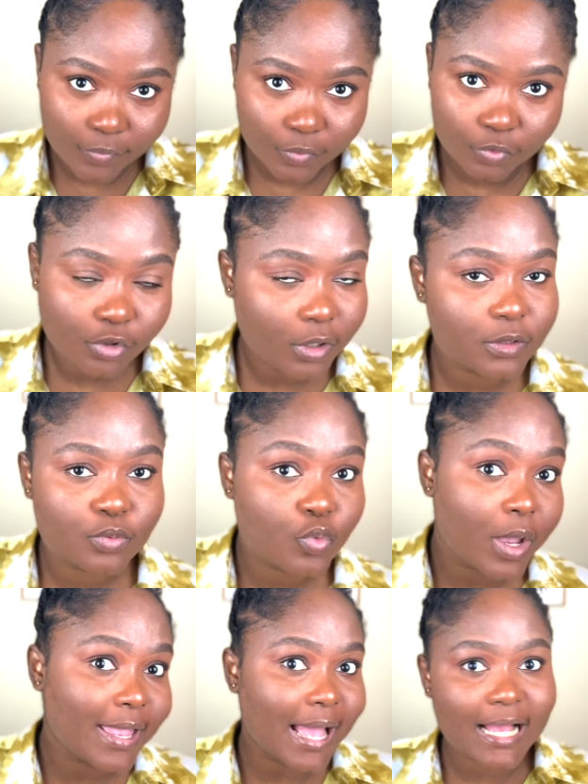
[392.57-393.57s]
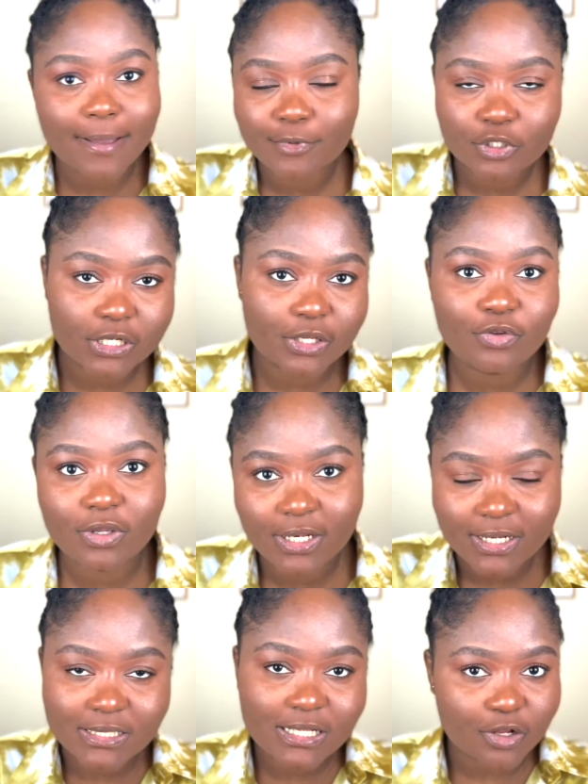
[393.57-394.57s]
not where you are coming to the UK,
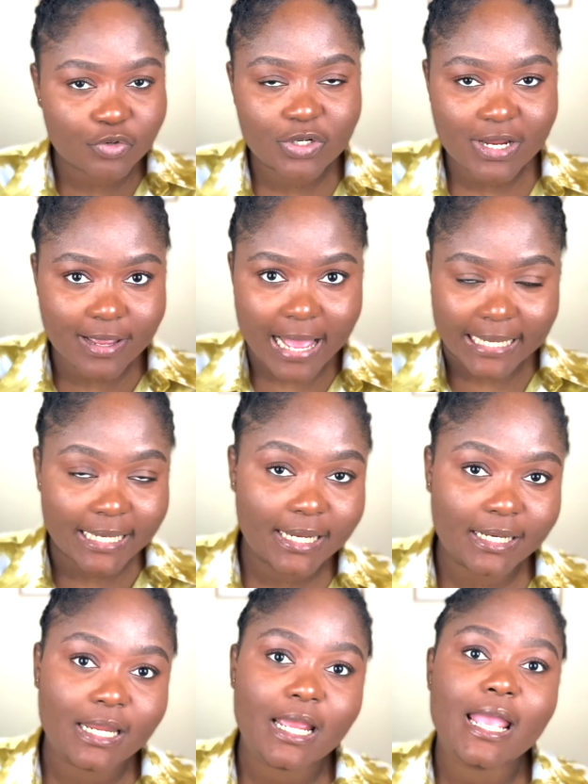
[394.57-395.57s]
this country that you are in.